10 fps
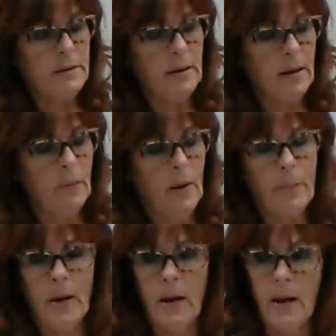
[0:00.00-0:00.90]
And I went
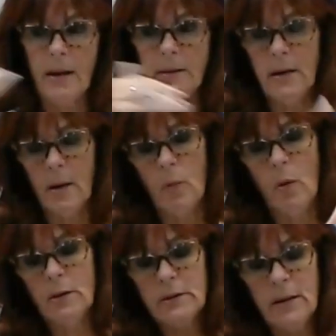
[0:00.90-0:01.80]
behind and I
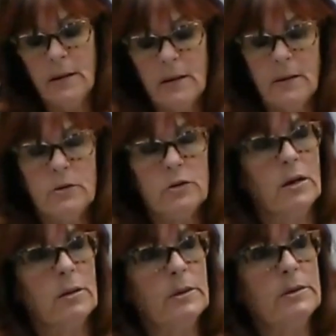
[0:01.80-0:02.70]
walked in and this
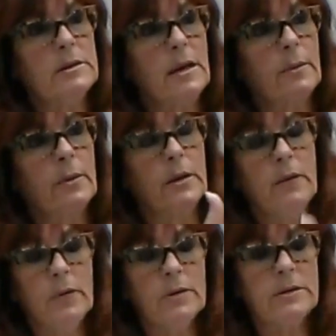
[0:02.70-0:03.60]
gentleman said, I'm going to
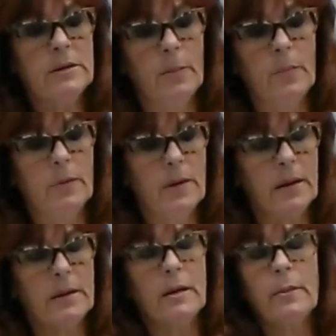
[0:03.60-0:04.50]
give you this number and I
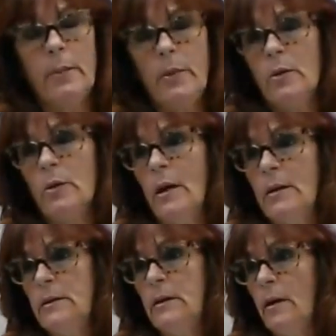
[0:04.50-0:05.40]
think it may be a good
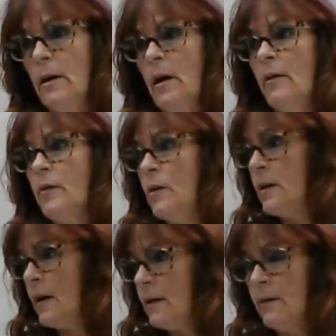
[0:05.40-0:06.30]
idea for you to
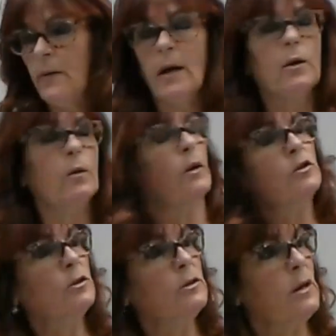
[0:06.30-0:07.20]
get an
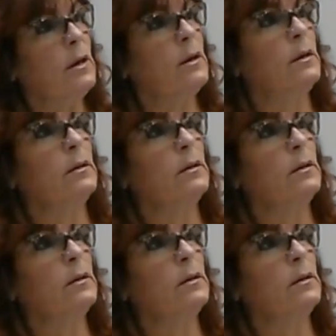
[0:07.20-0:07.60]
evaluation done.